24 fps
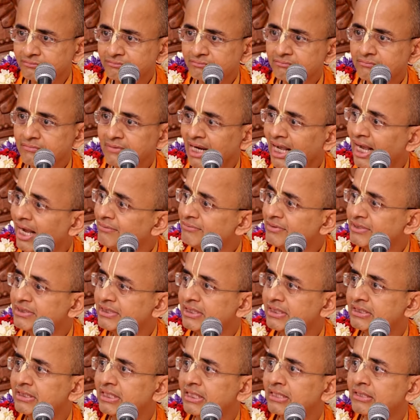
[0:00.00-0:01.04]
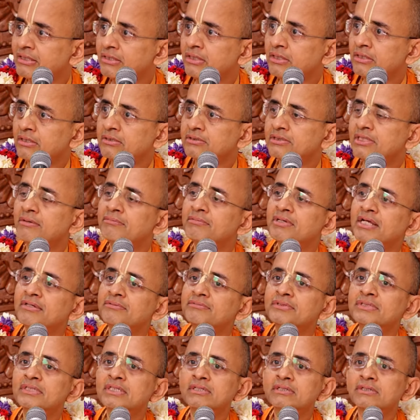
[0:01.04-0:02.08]
And, and the center.
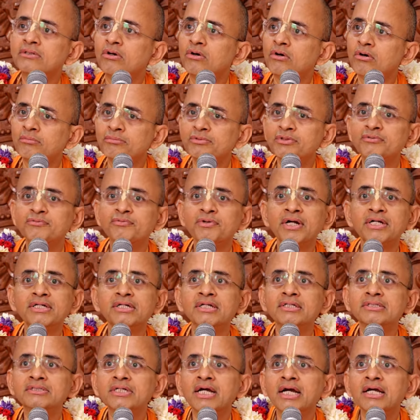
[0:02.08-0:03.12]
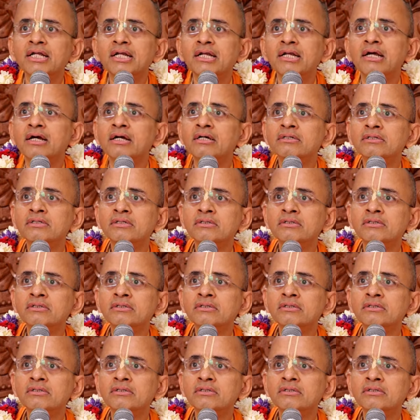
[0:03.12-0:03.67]
Sometimes in home you find a child,